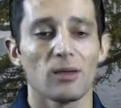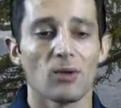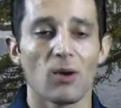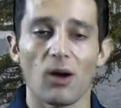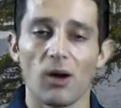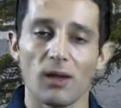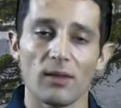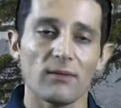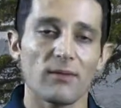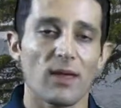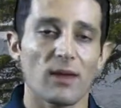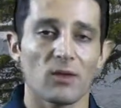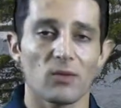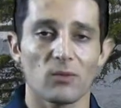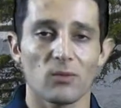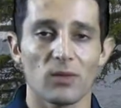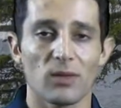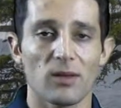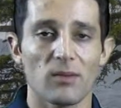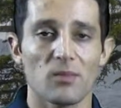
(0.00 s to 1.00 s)
all of that
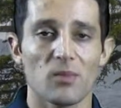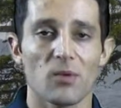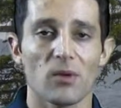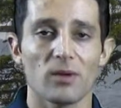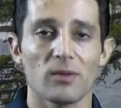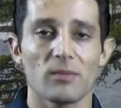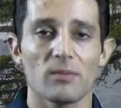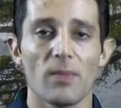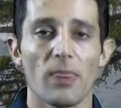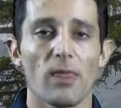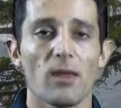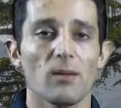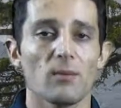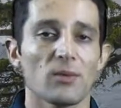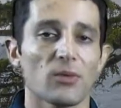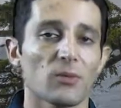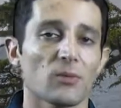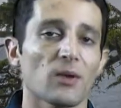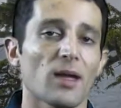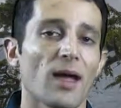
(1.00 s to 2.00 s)
is really important.
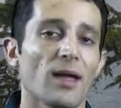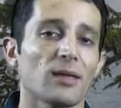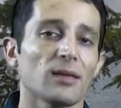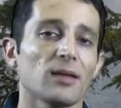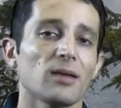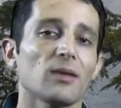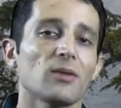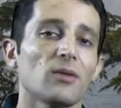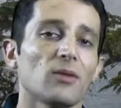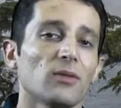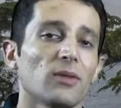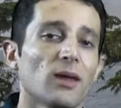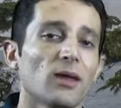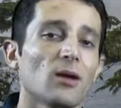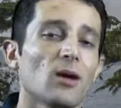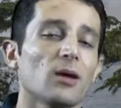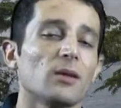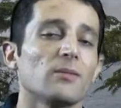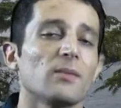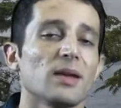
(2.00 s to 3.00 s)
But the reality is
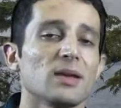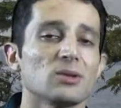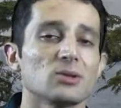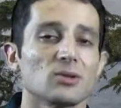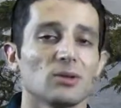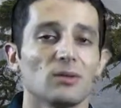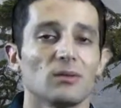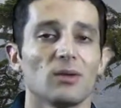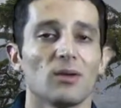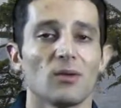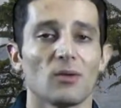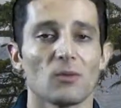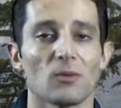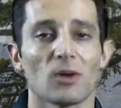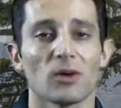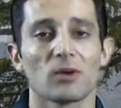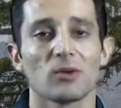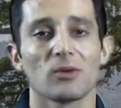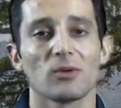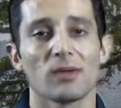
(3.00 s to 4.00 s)
that automation is
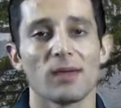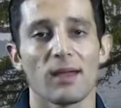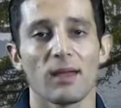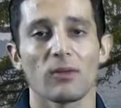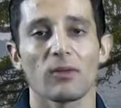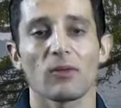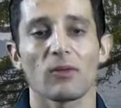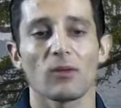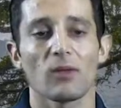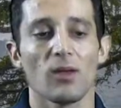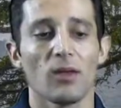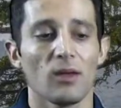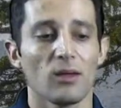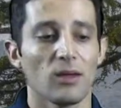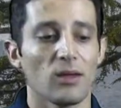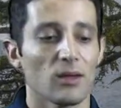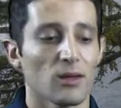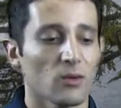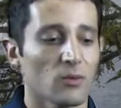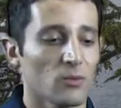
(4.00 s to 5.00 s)
what creates,
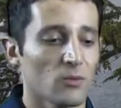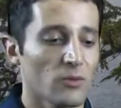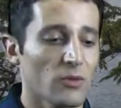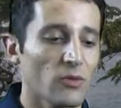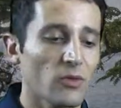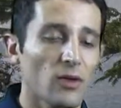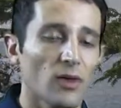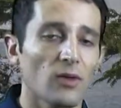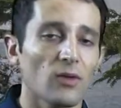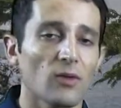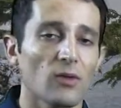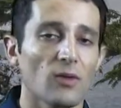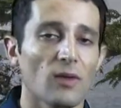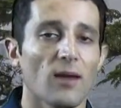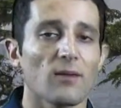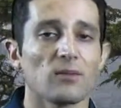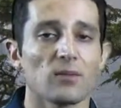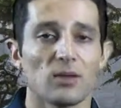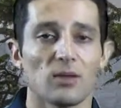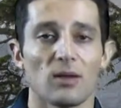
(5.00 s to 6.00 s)
6,
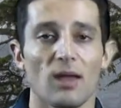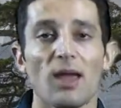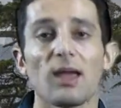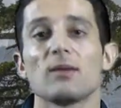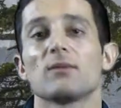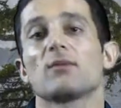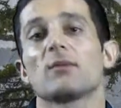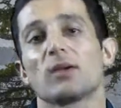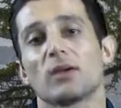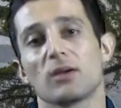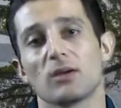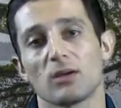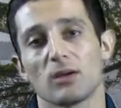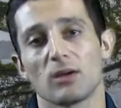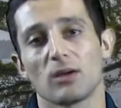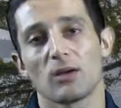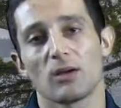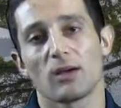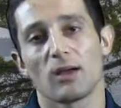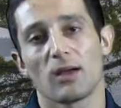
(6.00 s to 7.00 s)
7,
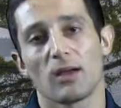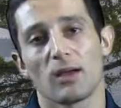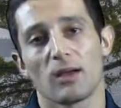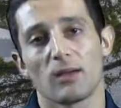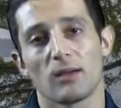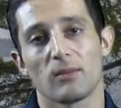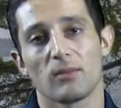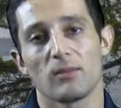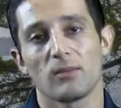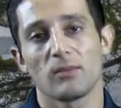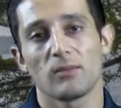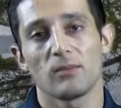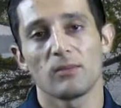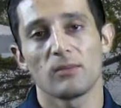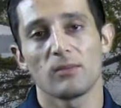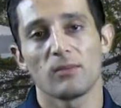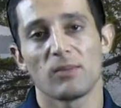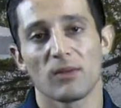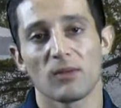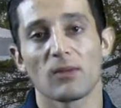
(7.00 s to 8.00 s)
8-figure
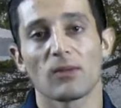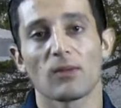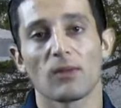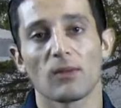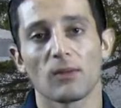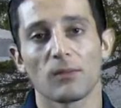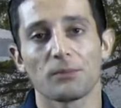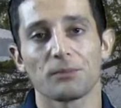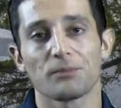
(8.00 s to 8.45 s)
businesses.